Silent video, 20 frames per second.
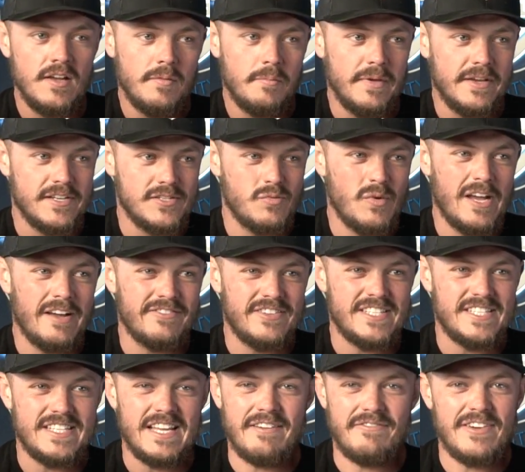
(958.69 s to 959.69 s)
because we have
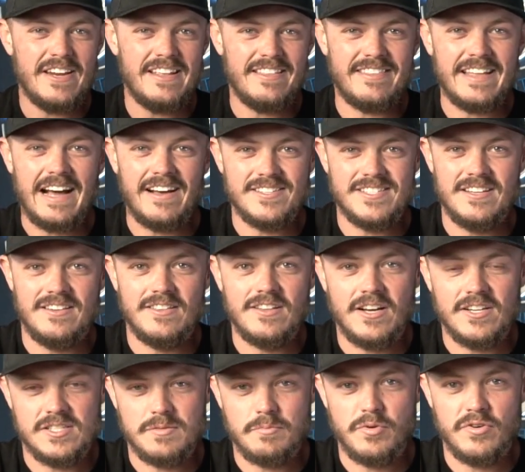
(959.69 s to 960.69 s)
70,000
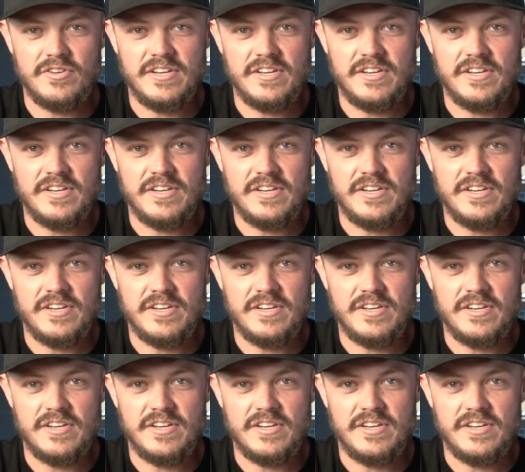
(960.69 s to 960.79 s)
thoughts per